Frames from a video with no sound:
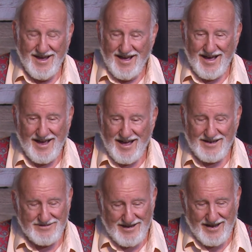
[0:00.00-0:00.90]

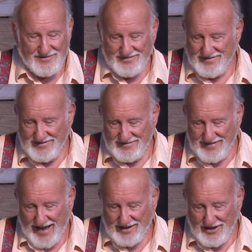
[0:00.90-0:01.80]

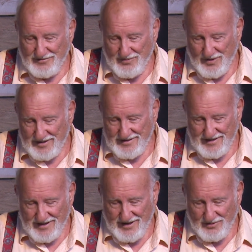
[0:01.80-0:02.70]
I love what
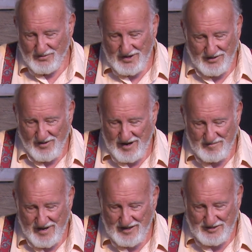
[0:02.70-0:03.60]
one great
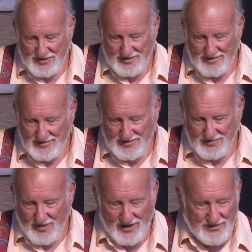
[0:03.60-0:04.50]
minister who's
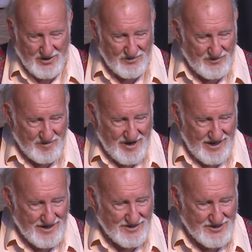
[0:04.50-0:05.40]
well known from
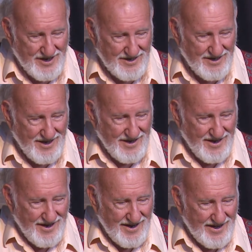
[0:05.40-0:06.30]
England said.
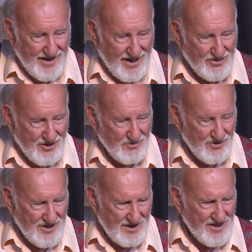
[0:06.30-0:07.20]
And I thought,
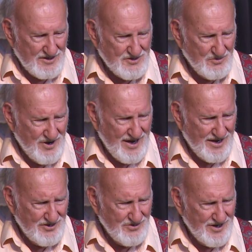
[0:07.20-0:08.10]
well, now that's the way I
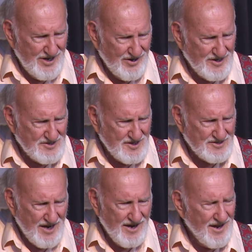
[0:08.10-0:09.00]
do it here. He
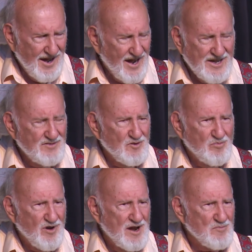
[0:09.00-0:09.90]
says, I never
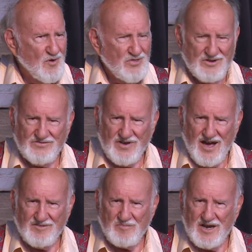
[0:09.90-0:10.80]
pray more than
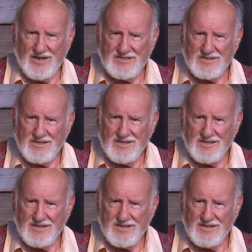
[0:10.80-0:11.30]
5 minutes.